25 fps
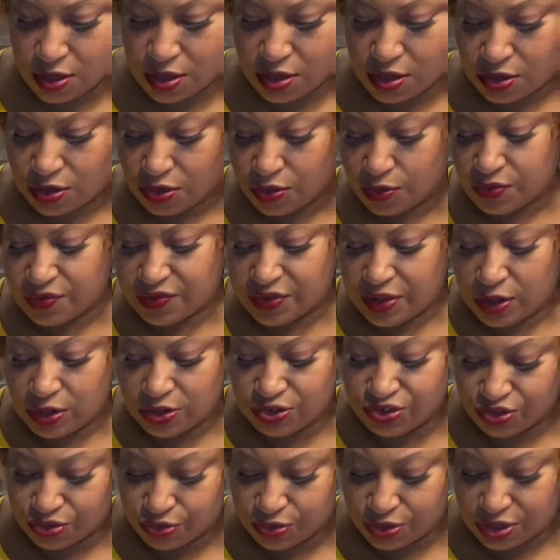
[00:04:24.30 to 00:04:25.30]
use all
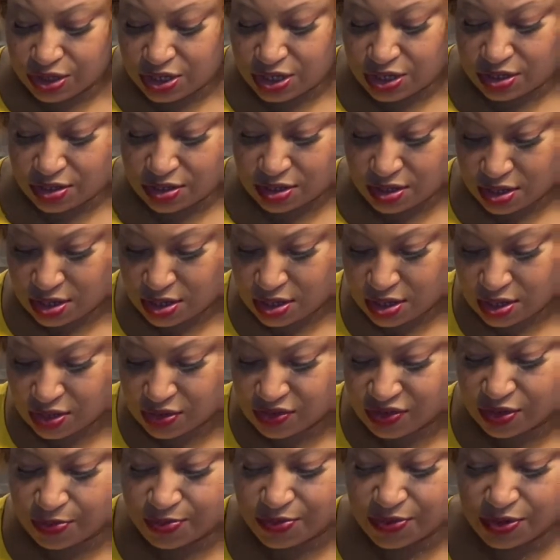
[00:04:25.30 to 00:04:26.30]
shortening.
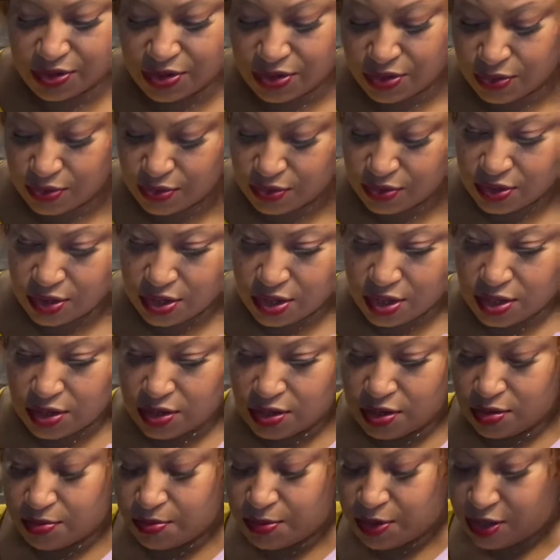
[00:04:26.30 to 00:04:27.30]
Substitute
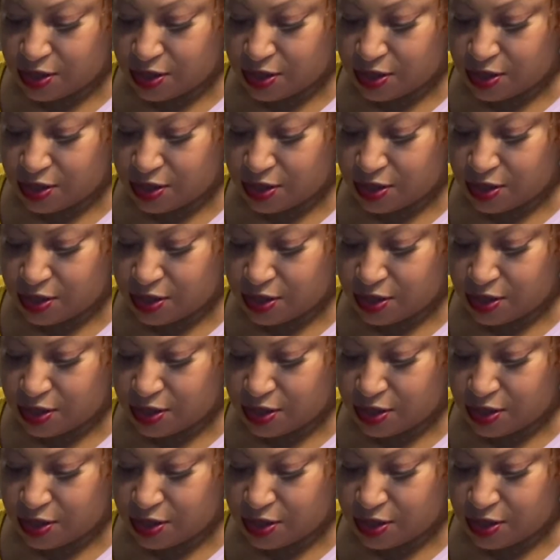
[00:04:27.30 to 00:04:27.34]
the